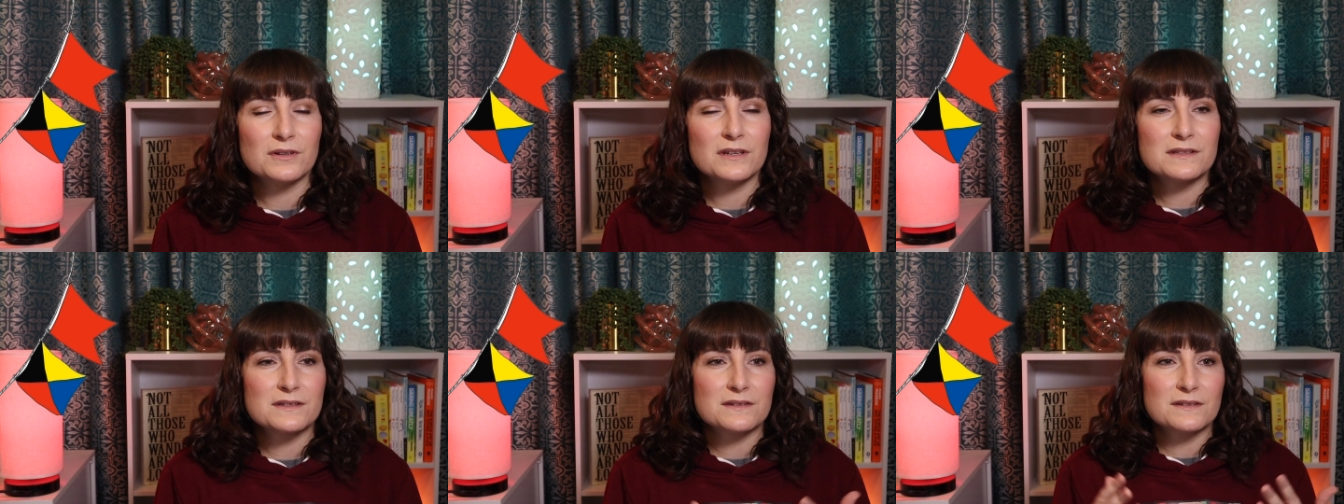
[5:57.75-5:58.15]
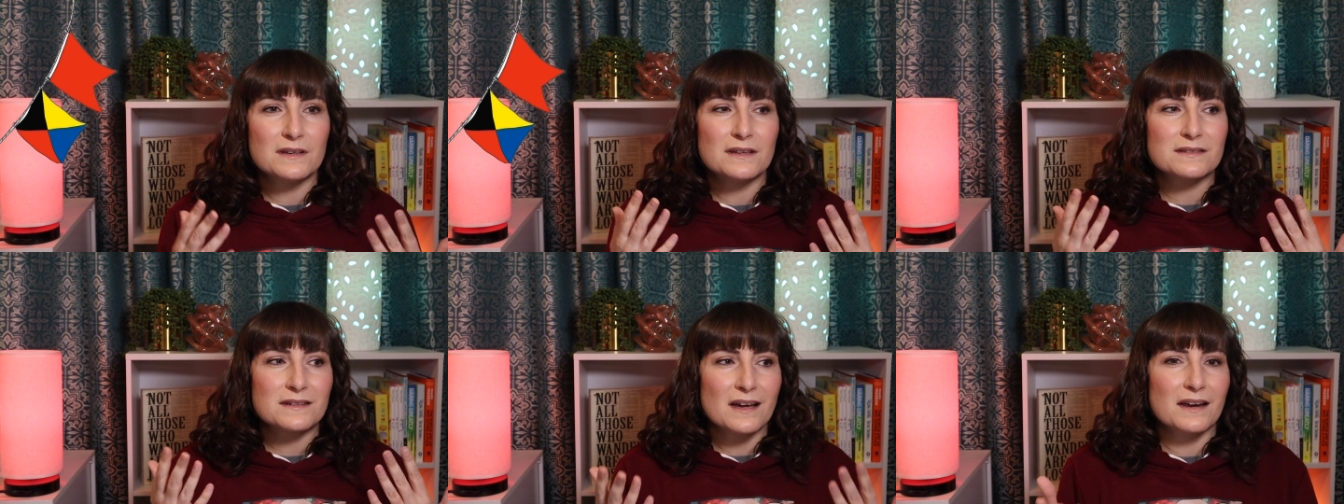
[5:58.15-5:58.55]

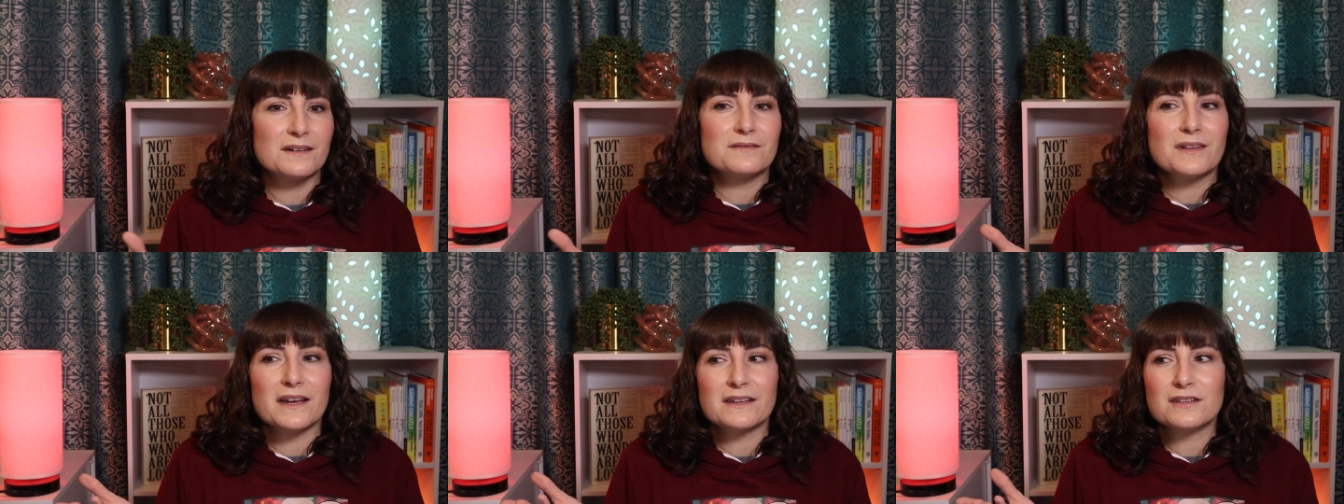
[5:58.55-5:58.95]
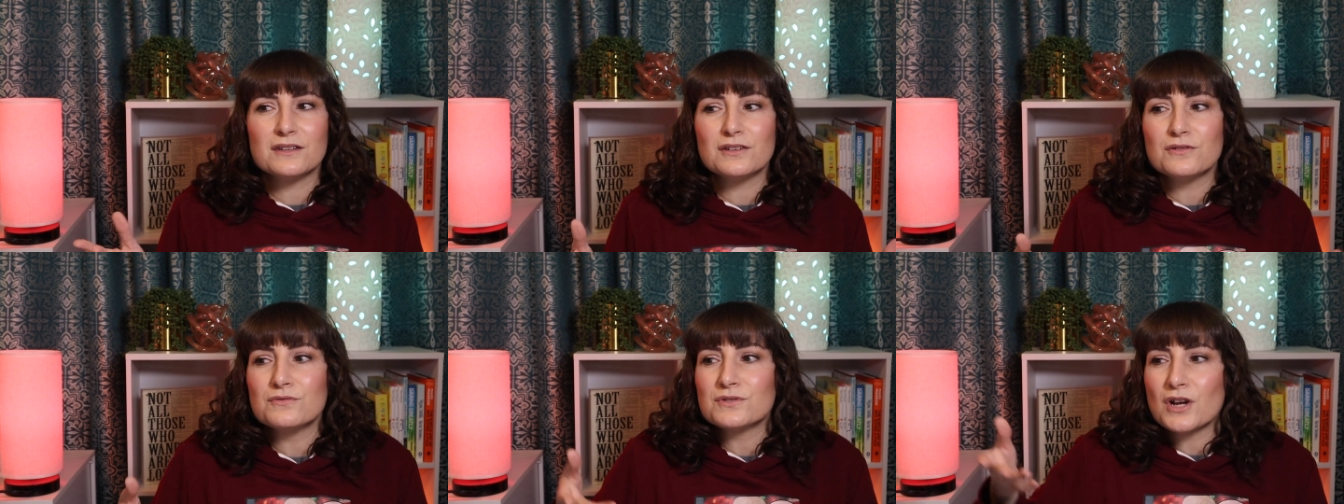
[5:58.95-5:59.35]
it's kind of like
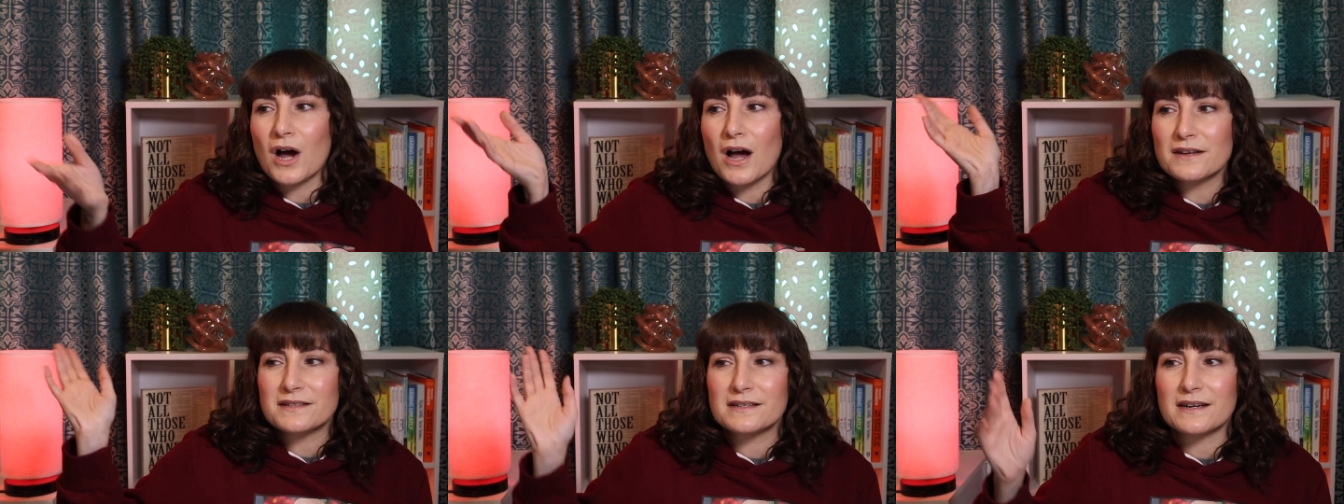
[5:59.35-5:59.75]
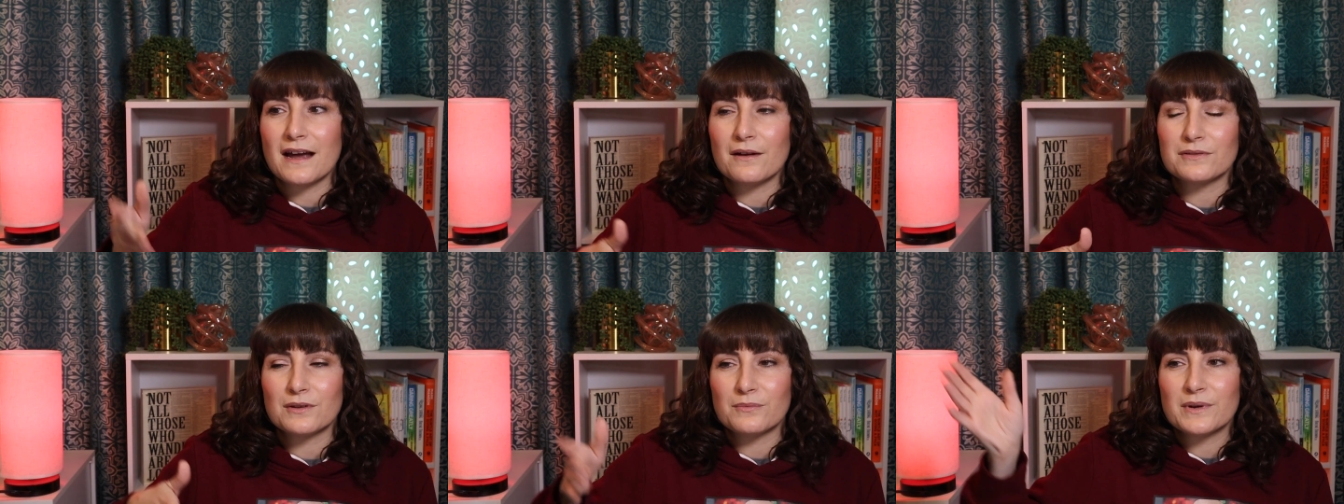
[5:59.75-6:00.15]
you toss it
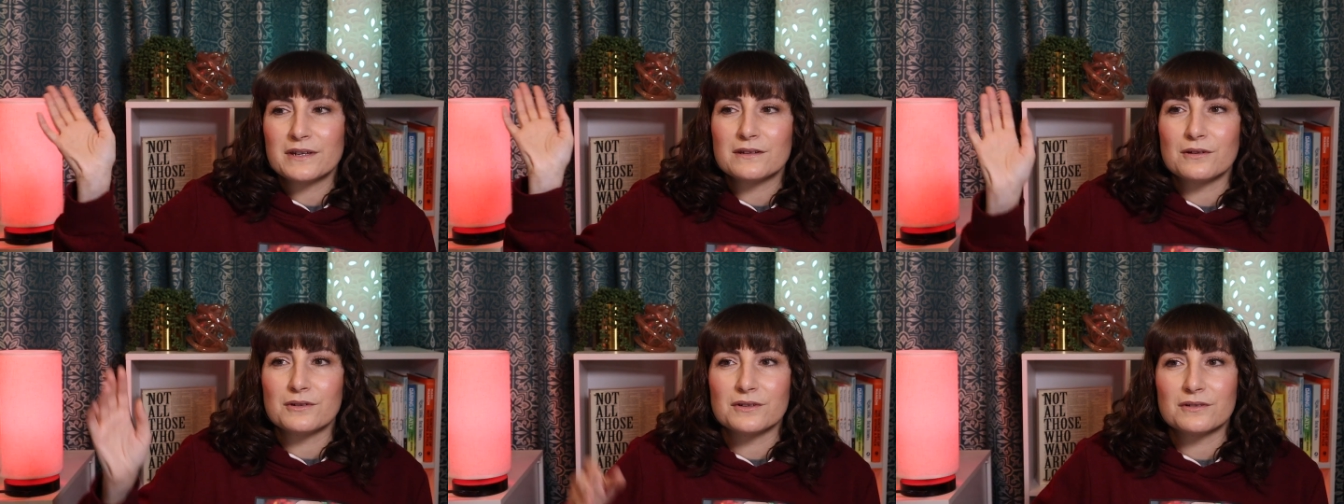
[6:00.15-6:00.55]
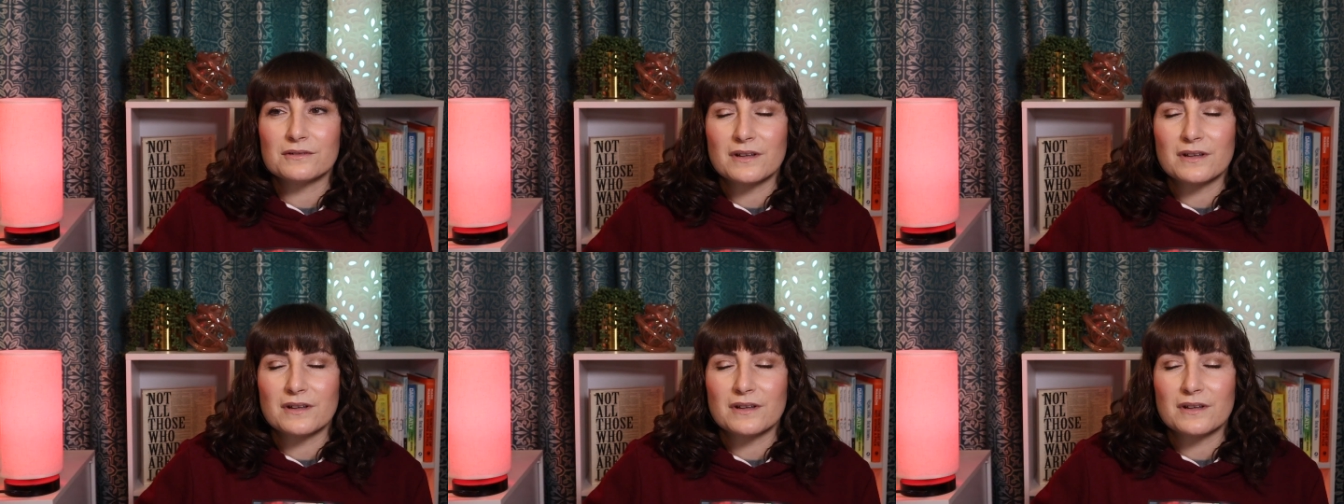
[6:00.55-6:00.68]
out the window. You're